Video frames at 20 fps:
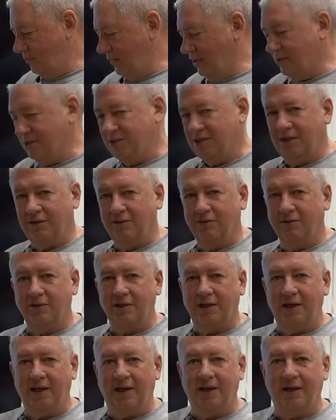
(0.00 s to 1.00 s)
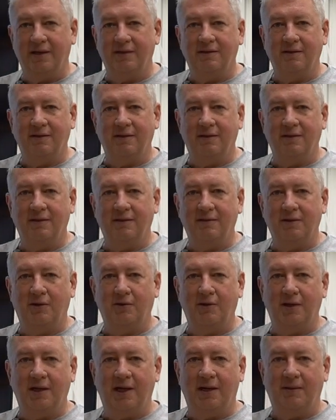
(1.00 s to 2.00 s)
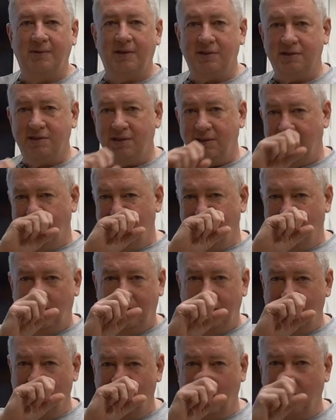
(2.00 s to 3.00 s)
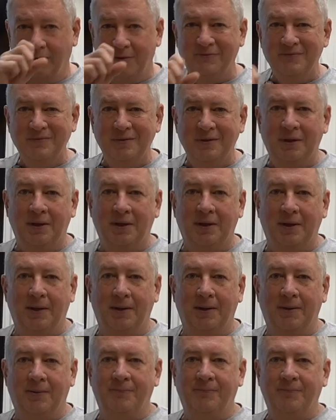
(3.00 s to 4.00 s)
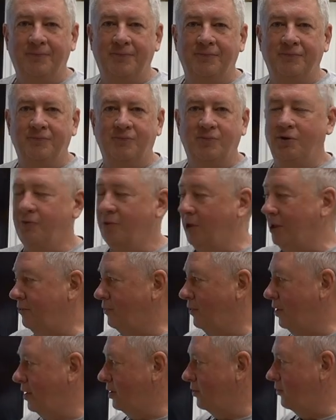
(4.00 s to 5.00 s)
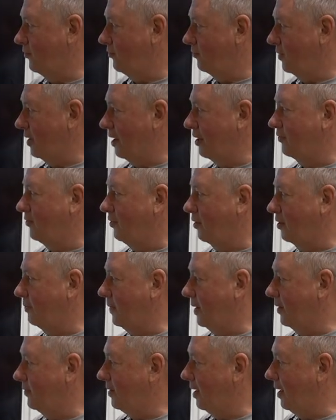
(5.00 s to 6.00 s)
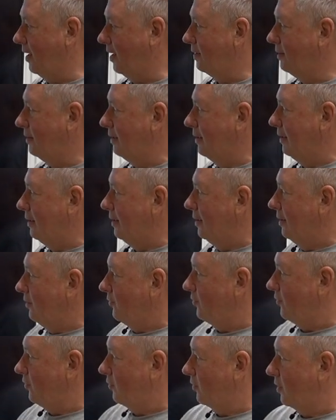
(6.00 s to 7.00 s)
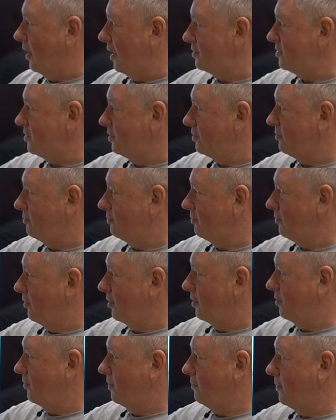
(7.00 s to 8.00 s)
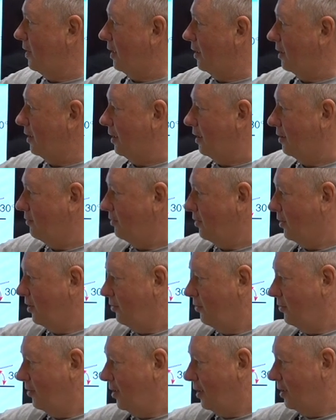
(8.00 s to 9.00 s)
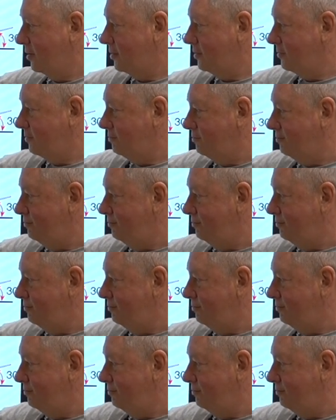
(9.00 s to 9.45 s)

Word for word: Let's take a look at aerodynamics here, turn rate and radius. Got to talk about that. So constant 30-degree bank angle, 100 knots.